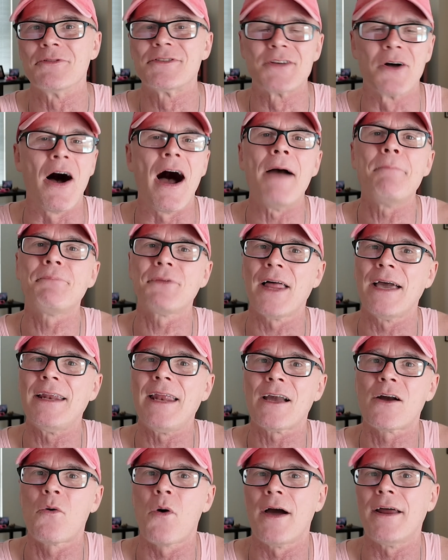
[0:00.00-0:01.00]
So I played
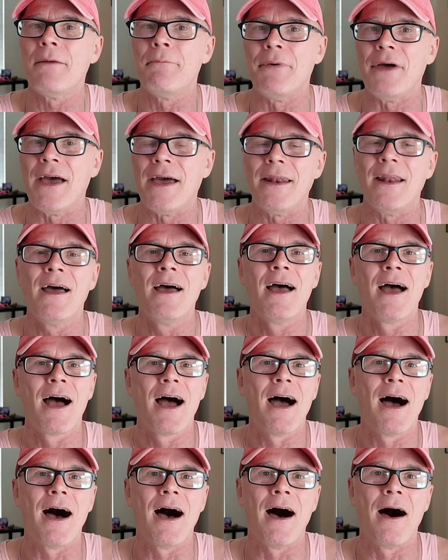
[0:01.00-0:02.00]
it quite a bit
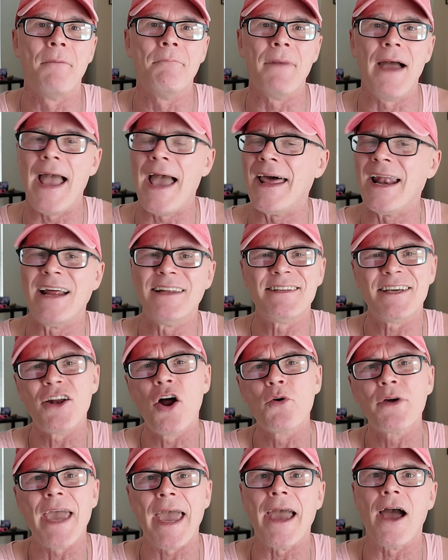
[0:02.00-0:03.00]
and I did
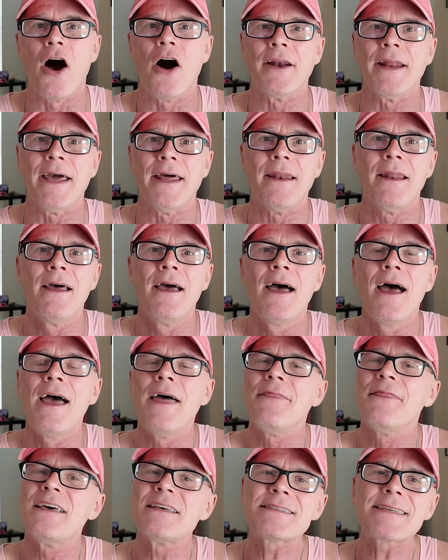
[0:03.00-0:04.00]
okay on it.
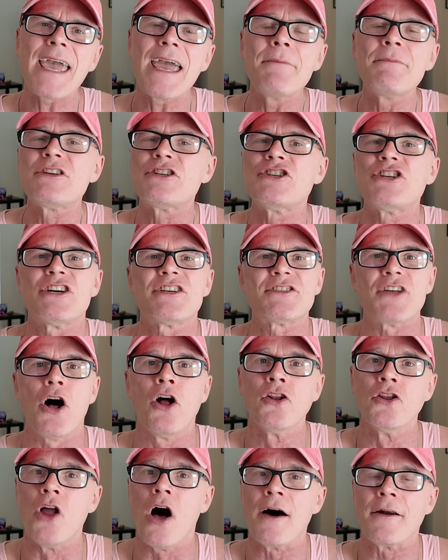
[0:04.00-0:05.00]
This game is just
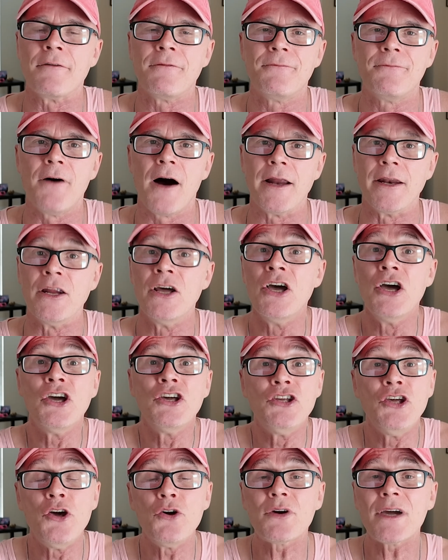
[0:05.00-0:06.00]
a lot of fun.
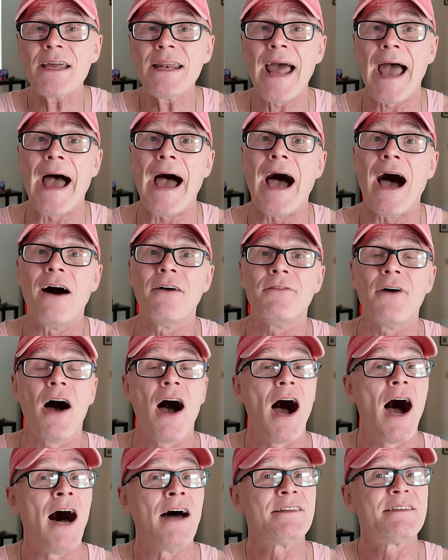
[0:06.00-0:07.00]
You can have
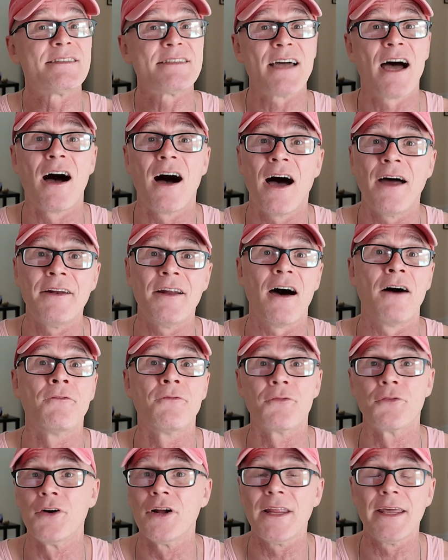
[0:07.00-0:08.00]
a ton
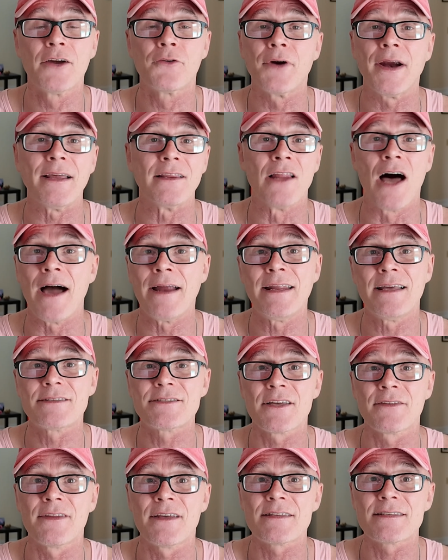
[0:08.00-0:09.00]
of really great line
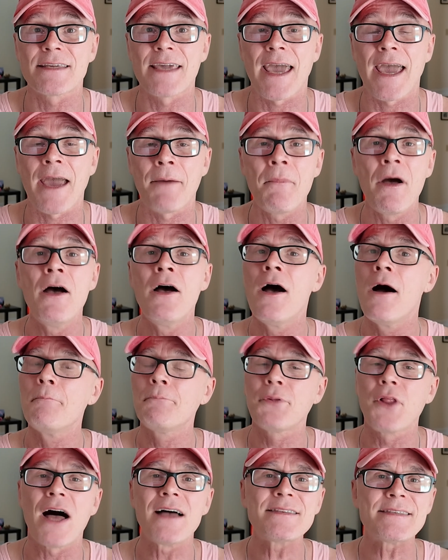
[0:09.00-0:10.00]
hits on this game.
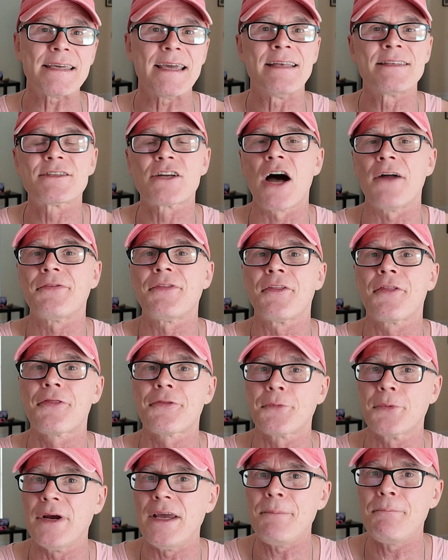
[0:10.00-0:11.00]
Plus, it's got the
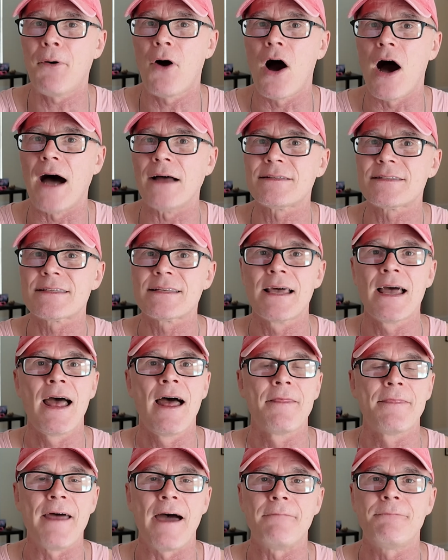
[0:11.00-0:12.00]
3
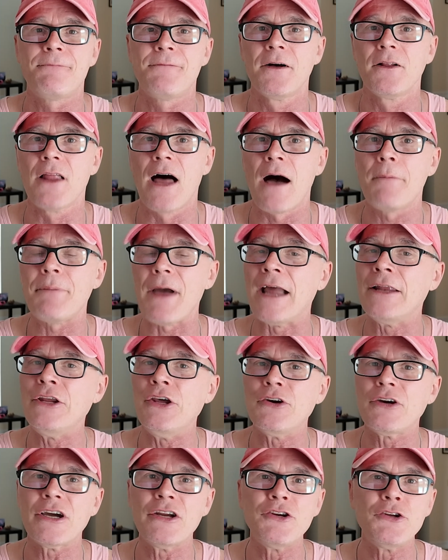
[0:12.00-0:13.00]
pots that fill up, and
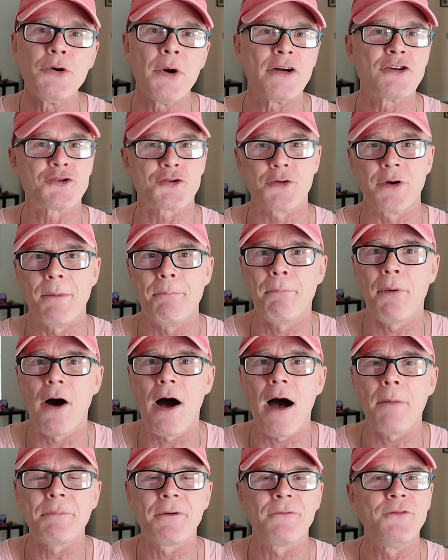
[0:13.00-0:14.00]
you can do a trip
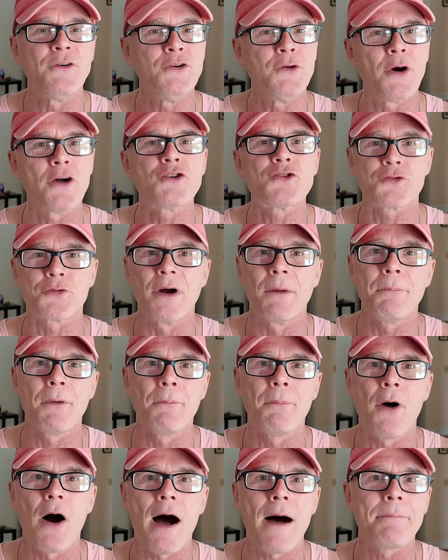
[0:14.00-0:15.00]
pop. If you do a triple
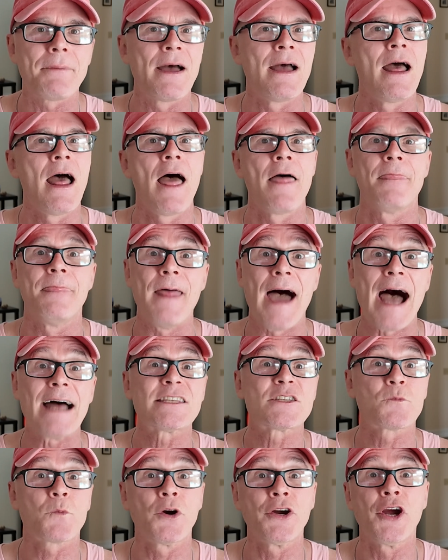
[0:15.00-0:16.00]
pop,
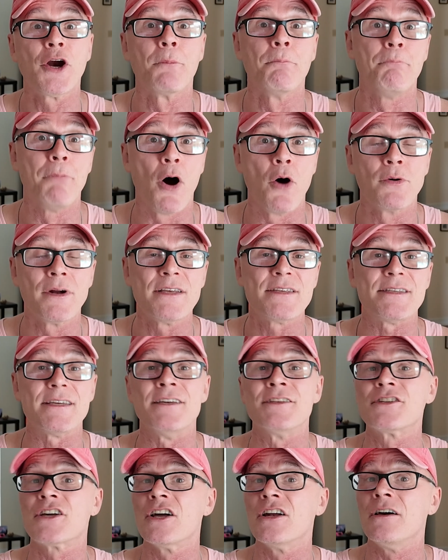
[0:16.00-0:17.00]
that's where your bonus
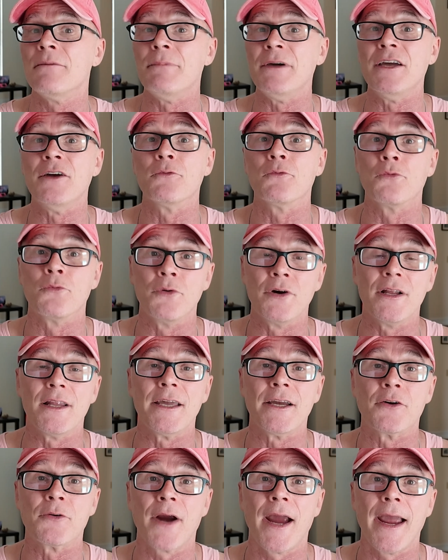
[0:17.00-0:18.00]
is gonna be
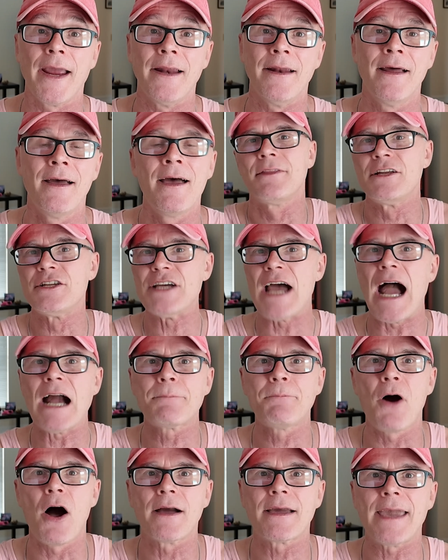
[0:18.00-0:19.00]
really great. The
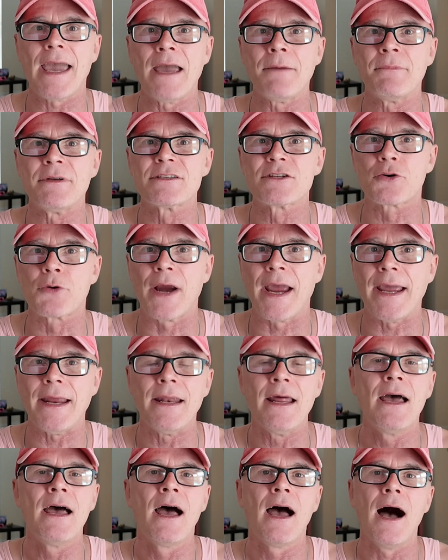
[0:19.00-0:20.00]
jackpot game is
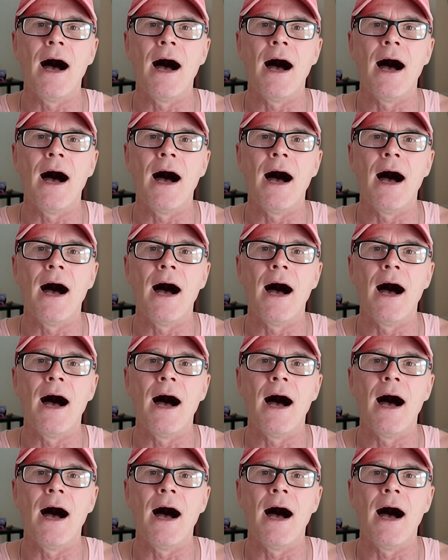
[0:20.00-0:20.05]
great.